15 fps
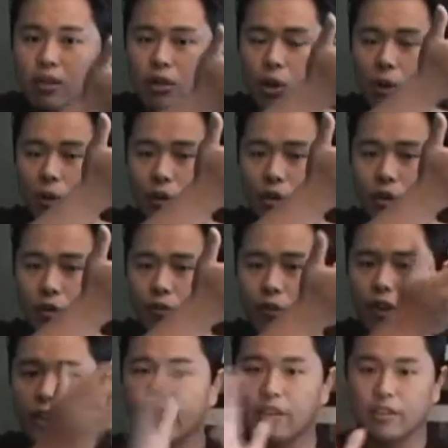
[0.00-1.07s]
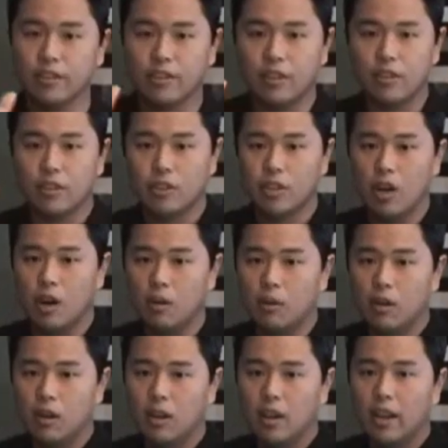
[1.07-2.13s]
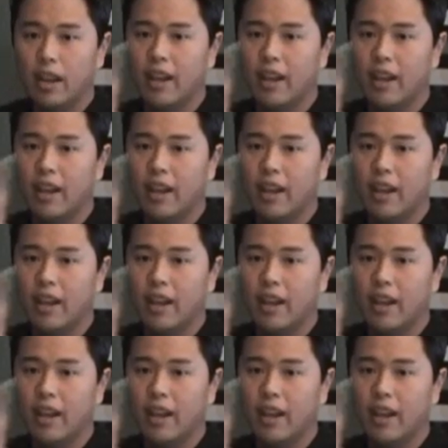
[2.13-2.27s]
towards your fingers. So,